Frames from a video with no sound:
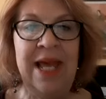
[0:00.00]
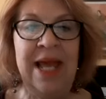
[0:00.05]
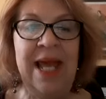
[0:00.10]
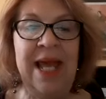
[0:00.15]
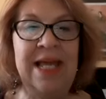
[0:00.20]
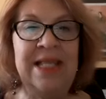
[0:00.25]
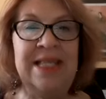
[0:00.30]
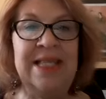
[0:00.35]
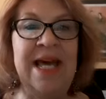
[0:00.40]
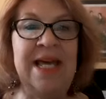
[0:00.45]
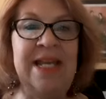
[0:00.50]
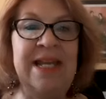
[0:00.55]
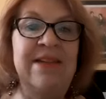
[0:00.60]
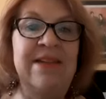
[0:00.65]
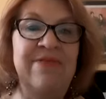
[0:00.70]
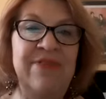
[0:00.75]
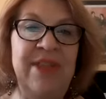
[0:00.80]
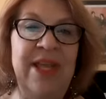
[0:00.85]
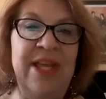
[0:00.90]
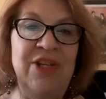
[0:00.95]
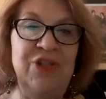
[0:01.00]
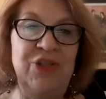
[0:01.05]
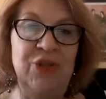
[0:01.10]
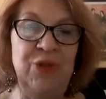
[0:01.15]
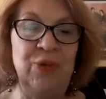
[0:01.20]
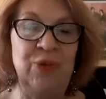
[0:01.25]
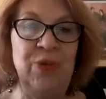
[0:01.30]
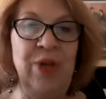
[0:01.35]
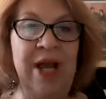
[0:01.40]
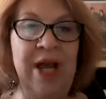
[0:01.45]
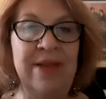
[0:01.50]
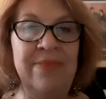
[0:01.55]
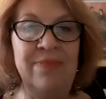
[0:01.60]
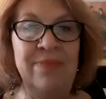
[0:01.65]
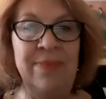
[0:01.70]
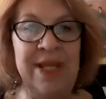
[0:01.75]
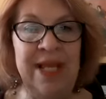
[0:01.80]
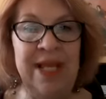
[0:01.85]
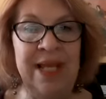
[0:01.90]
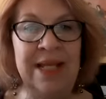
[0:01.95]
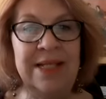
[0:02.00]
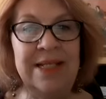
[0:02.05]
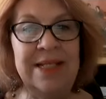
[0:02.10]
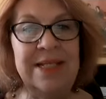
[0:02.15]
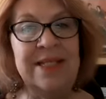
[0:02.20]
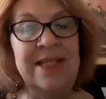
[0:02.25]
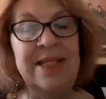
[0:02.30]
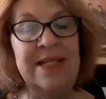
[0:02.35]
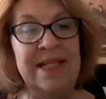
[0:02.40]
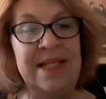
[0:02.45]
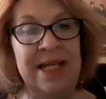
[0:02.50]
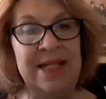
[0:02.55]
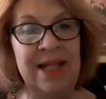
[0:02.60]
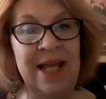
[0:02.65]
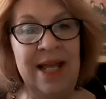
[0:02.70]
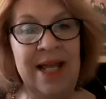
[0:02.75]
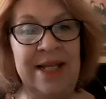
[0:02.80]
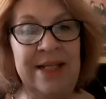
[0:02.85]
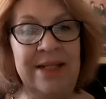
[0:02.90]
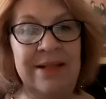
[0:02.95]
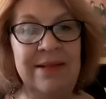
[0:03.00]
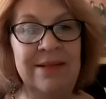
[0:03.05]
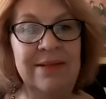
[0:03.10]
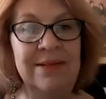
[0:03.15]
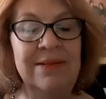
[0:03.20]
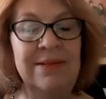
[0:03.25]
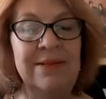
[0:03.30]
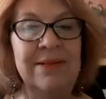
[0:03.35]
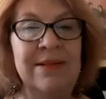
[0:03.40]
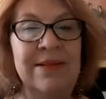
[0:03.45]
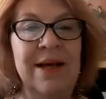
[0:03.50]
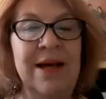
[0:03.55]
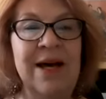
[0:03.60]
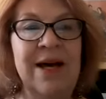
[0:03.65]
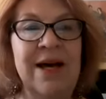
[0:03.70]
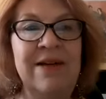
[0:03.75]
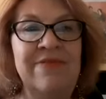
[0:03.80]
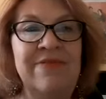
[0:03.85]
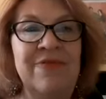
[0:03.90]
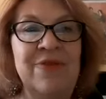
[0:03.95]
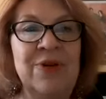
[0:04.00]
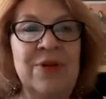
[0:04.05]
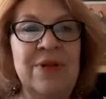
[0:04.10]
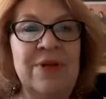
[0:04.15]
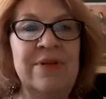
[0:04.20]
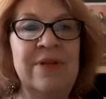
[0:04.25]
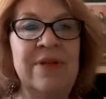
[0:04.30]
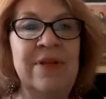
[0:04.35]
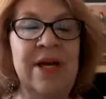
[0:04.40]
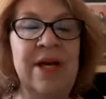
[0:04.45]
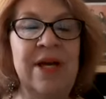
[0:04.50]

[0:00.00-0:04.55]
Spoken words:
and that if they do not meet the deadline, for